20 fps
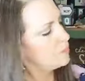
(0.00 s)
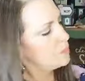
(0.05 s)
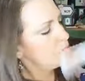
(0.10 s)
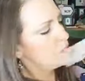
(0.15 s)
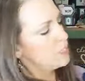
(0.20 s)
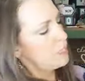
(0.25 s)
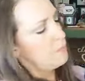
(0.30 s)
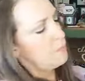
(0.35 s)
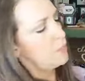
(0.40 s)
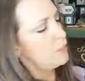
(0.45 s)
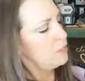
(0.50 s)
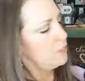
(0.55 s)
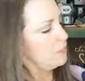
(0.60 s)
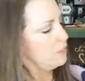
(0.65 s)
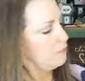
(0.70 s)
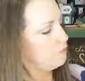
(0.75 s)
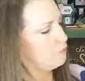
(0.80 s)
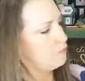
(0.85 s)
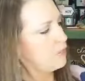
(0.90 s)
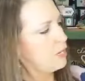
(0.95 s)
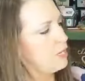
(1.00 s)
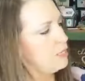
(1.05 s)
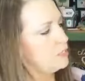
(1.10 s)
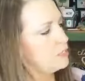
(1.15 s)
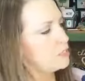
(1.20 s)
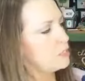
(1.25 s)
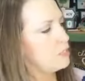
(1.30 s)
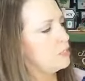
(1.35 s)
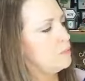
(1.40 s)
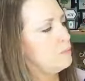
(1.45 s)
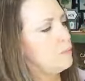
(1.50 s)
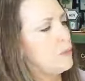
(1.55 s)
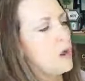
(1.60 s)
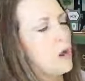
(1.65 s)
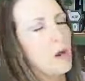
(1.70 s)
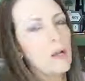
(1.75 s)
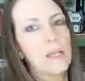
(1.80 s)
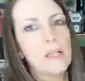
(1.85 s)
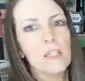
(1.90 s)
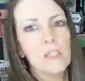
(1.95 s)
Zipper in the front,
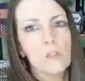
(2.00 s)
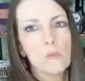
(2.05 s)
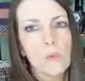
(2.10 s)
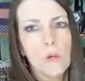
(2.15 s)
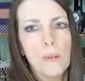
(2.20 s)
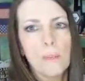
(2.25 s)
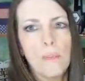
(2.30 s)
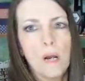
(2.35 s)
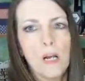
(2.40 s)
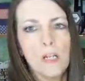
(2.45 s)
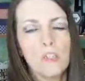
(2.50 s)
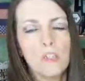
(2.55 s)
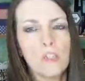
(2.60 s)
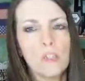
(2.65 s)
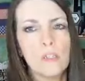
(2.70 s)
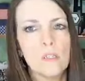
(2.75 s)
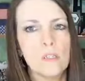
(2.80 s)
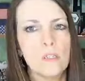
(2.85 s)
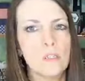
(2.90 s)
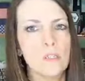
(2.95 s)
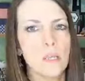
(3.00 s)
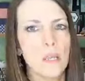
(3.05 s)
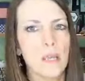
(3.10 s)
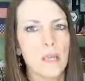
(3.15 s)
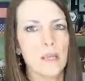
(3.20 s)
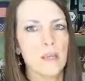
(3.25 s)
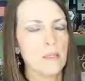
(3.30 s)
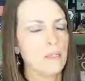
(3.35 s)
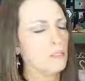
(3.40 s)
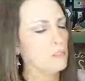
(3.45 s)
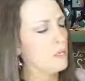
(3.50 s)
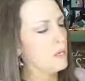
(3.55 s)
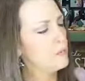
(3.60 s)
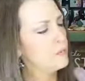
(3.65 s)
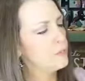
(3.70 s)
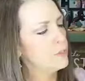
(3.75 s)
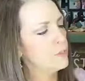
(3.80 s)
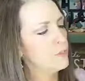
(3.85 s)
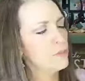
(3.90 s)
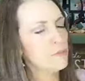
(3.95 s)
pockets where punches and
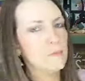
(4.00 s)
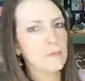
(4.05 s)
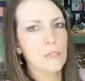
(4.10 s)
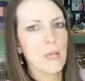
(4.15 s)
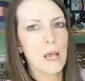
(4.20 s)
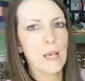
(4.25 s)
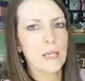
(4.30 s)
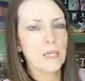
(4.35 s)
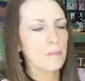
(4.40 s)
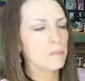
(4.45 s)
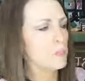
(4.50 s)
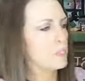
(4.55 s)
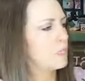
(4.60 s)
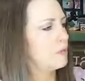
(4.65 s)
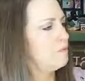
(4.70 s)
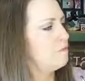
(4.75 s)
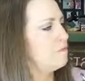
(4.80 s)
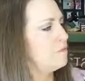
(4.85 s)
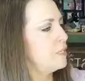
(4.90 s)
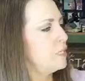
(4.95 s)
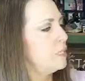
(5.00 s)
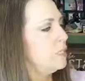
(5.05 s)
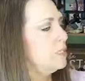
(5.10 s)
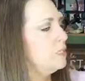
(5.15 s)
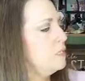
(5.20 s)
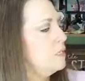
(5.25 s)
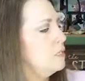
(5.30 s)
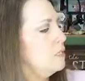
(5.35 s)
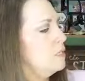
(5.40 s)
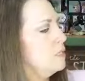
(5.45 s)
other items can fit,